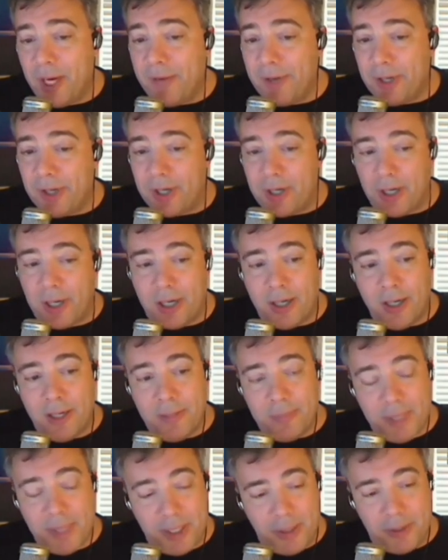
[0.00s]
driving a
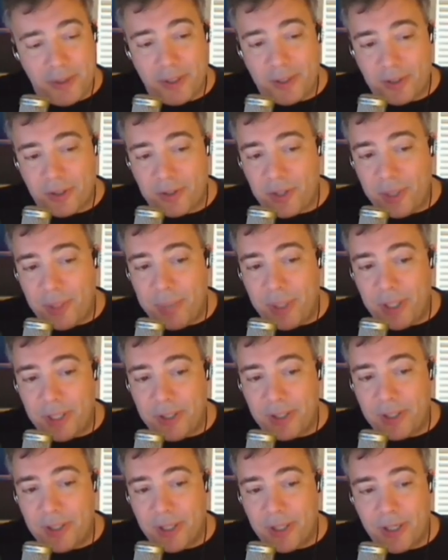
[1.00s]
car and you, there's a
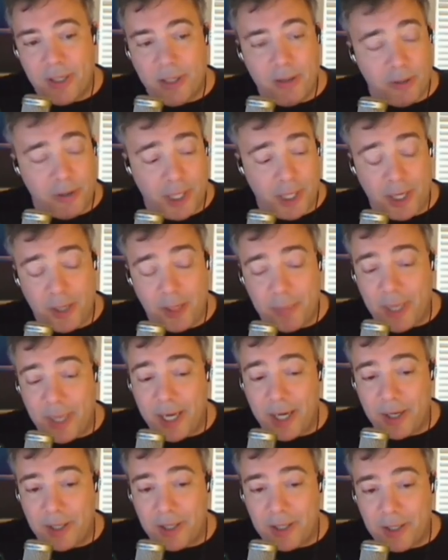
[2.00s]
seatbelt in the car or an
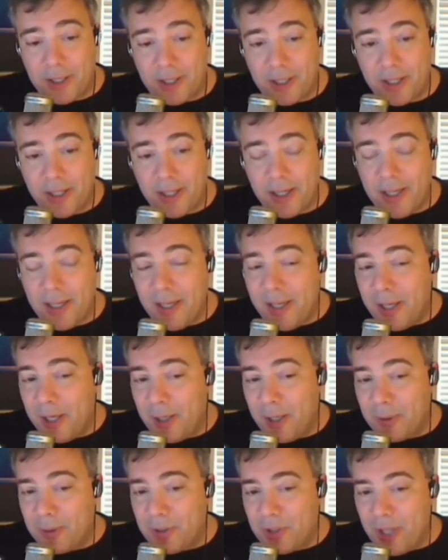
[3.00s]
airbag in the car,
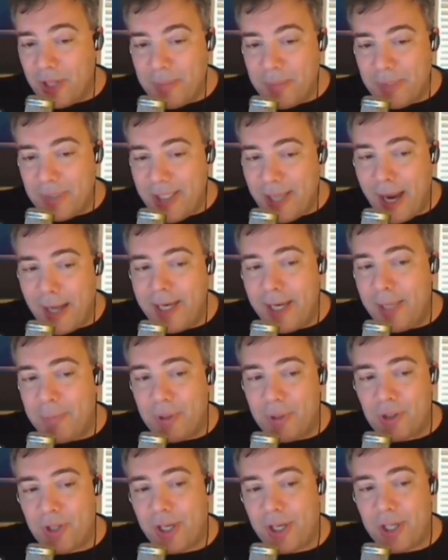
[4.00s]
you know, some
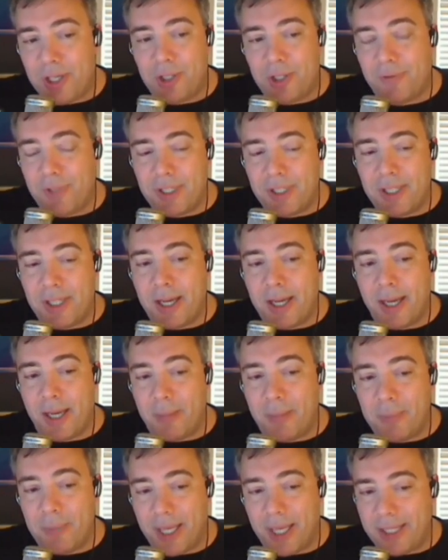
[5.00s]
tiny percentage of the
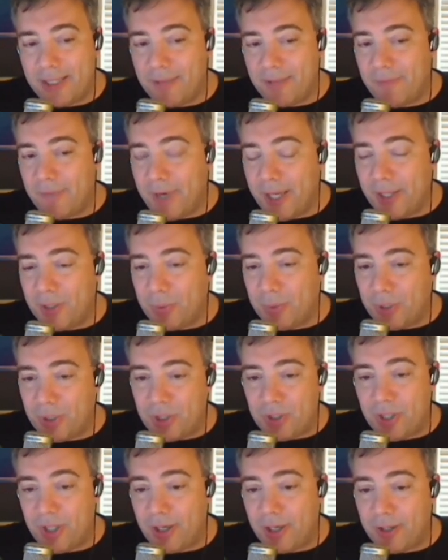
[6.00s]
time, that device
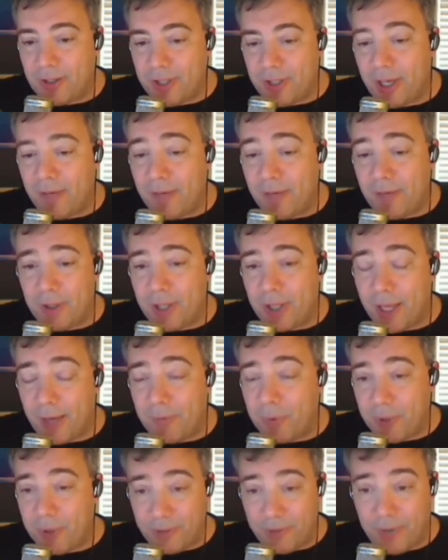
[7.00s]
which is there to save your
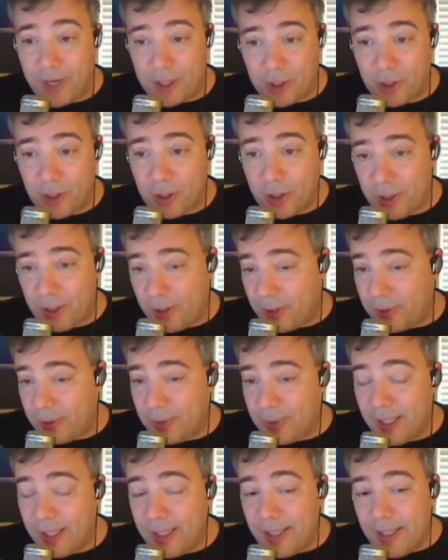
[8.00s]
life will in fact hurt
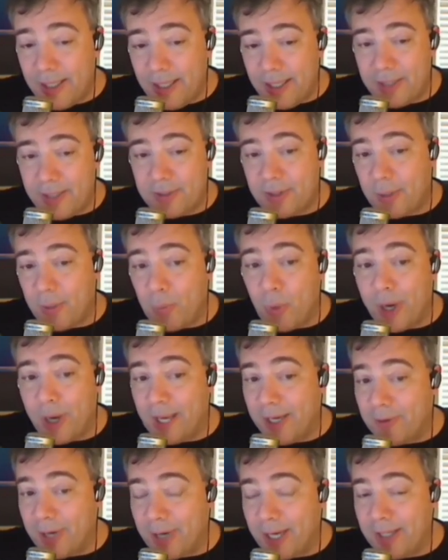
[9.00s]
you in some
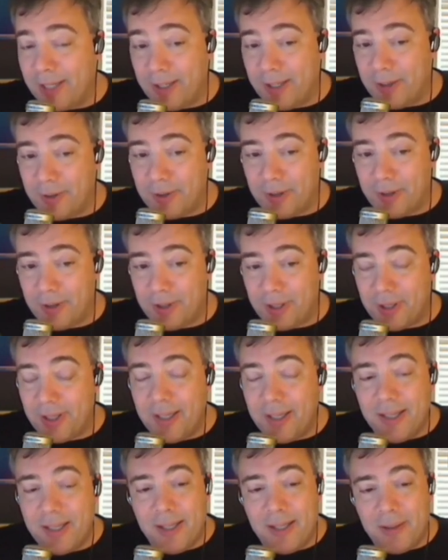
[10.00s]
way, right? You know, they're
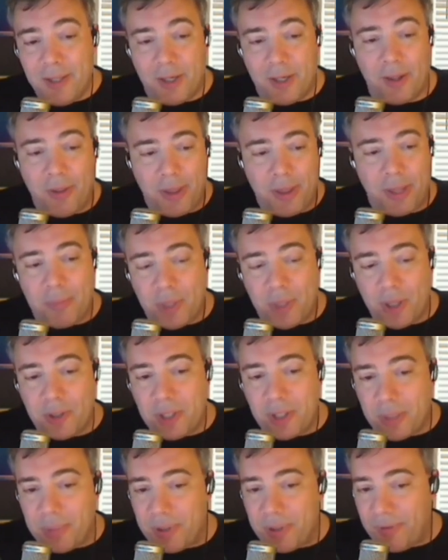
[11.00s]
the you know the thing
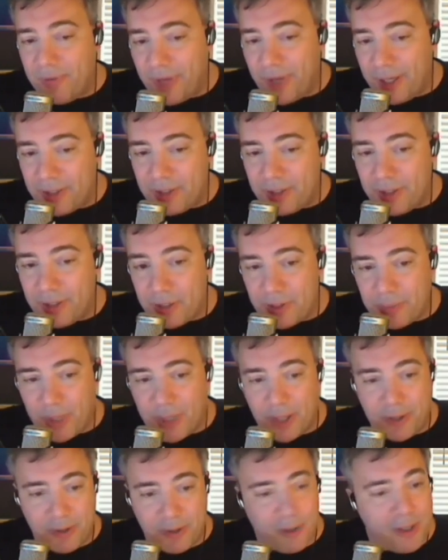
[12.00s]
blows up in your face and you
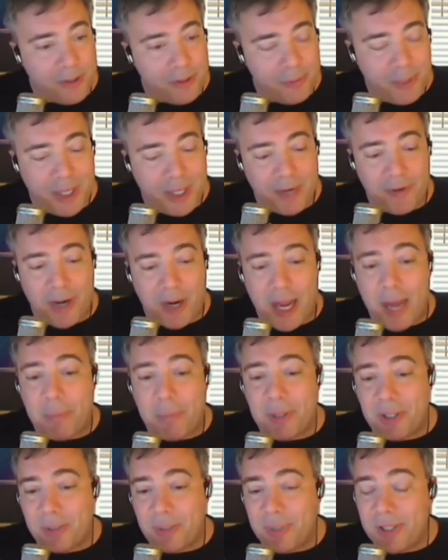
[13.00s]
smother or whatever
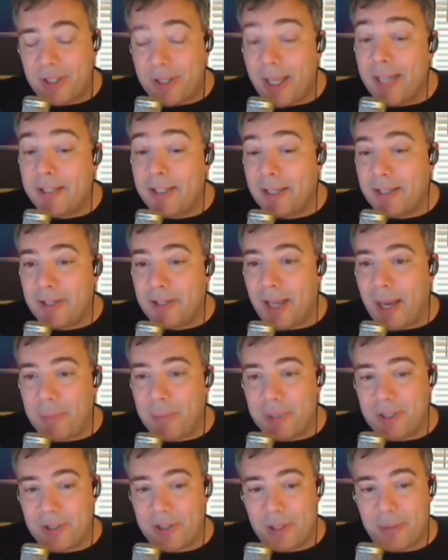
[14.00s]
happens. I mean, that does
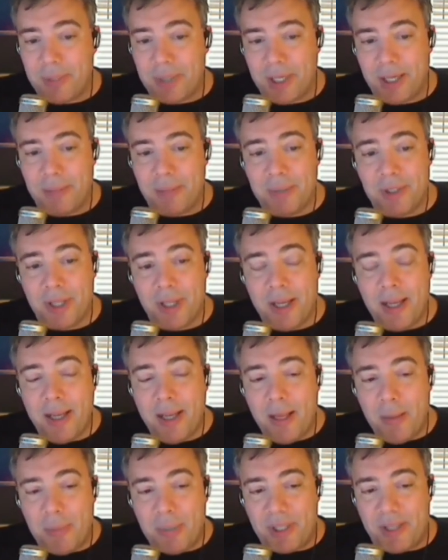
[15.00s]
happen sometimes,
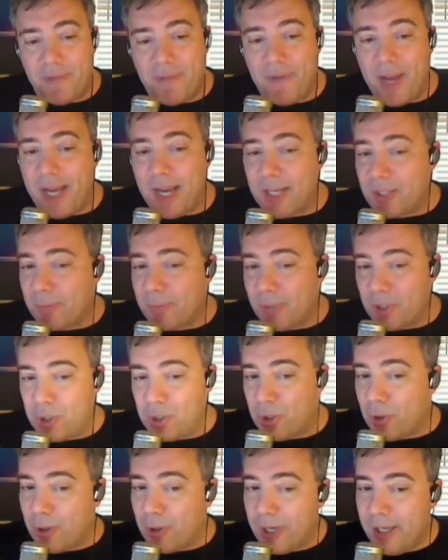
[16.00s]
but the vast
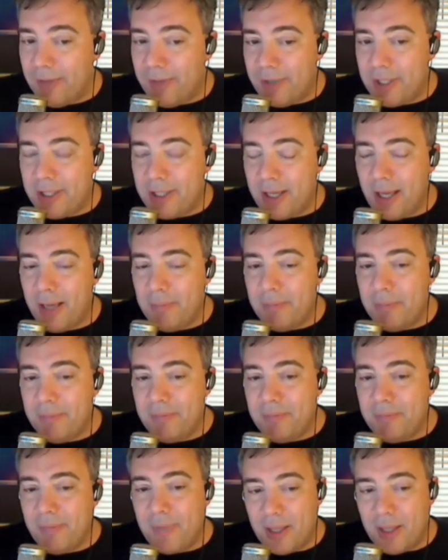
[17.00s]
majority of the
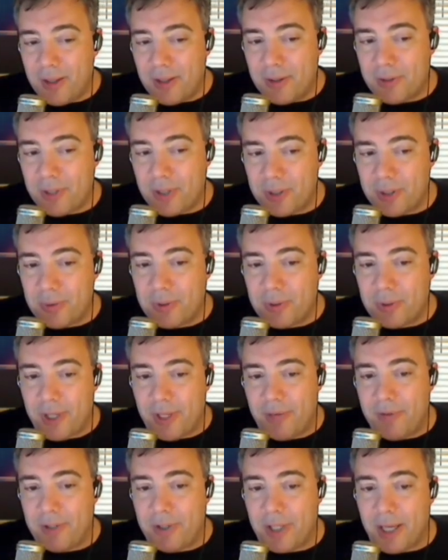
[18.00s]
time, those things will
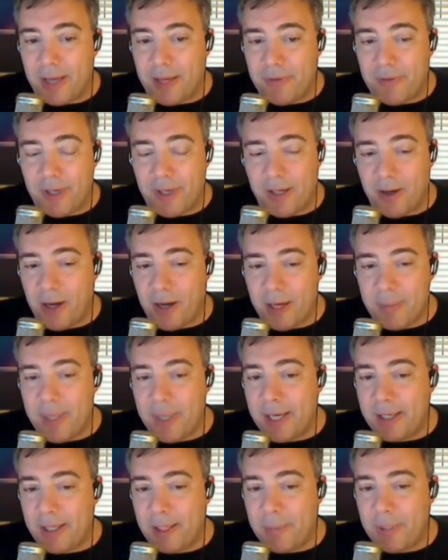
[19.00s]
save your life. And
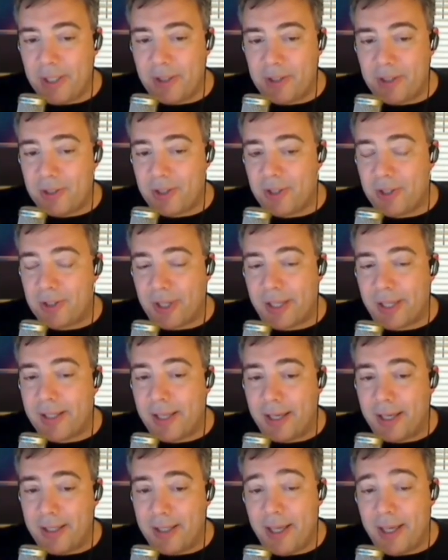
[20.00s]
automatic updates is just
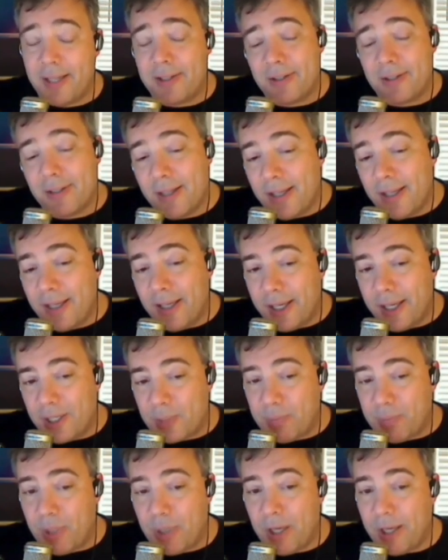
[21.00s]
like that. Yes,
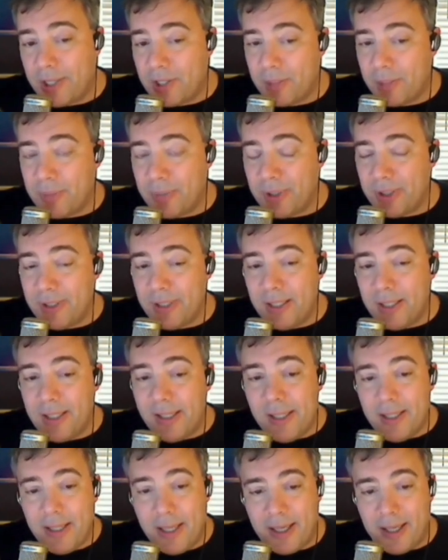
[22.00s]
it's possible
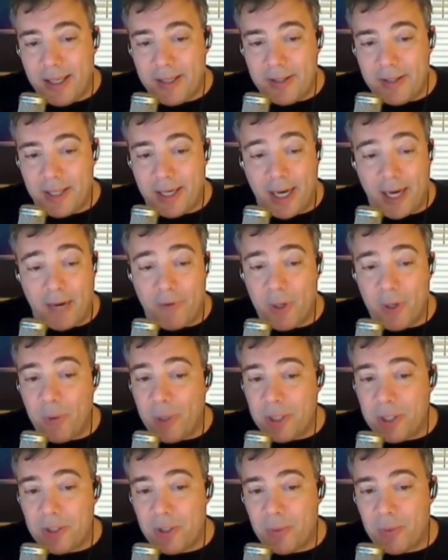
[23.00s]
uh, that
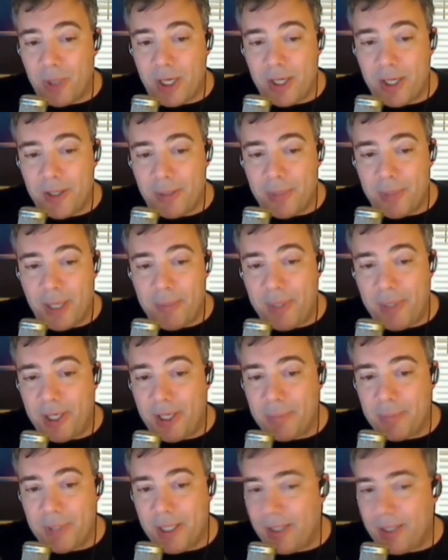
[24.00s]
every once in a while there may
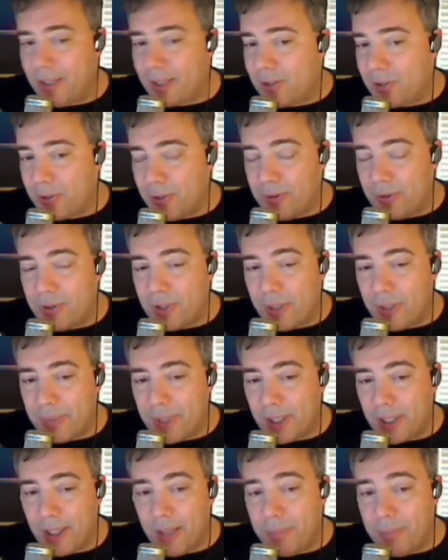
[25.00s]
be an update that screws
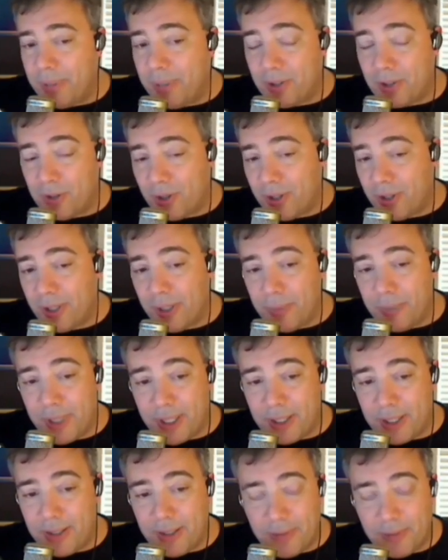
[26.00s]
something up, and certainly
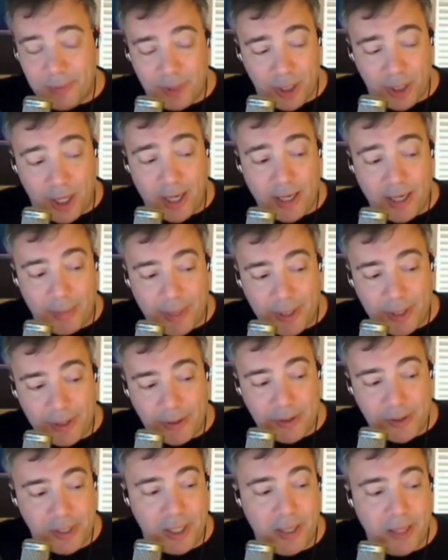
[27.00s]
we can
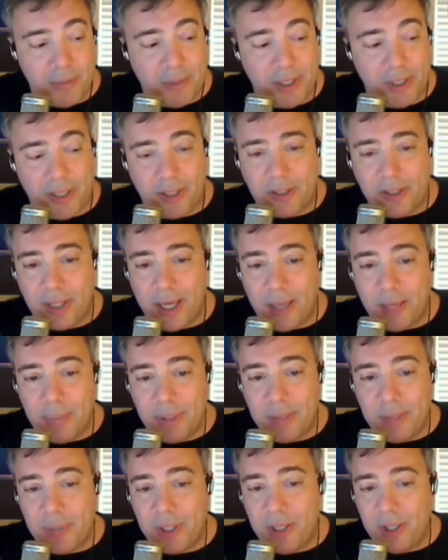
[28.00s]
document those times that it's
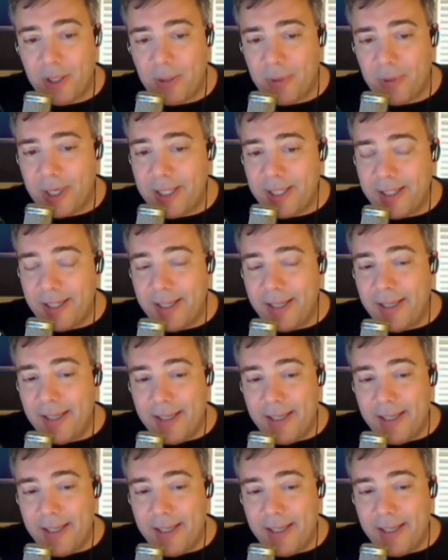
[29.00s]
happened. But you know what?